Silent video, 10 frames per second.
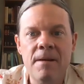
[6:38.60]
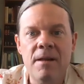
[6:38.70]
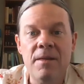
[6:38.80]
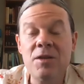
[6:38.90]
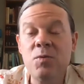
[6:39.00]

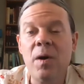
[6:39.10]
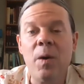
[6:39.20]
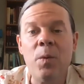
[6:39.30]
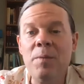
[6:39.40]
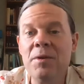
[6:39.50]
That's why
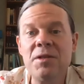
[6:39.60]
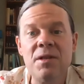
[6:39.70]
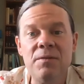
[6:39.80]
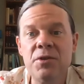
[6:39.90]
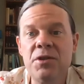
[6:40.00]
we must
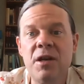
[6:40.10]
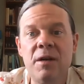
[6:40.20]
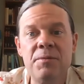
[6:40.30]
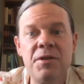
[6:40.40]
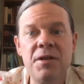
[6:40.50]
never
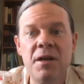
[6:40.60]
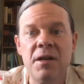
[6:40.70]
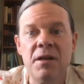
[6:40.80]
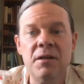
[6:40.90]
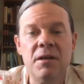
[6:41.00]
stop
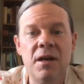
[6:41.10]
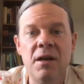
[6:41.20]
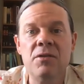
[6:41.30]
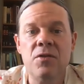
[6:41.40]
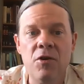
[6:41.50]
studying and
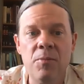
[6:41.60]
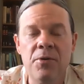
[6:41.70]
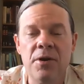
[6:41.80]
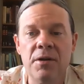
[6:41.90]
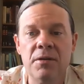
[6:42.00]

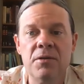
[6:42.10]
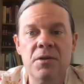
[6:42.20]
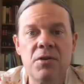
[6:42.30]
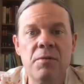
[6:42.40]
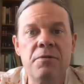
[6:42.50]
interpreting
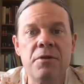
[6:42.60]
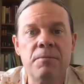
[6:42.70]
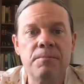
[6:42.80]
Scripture.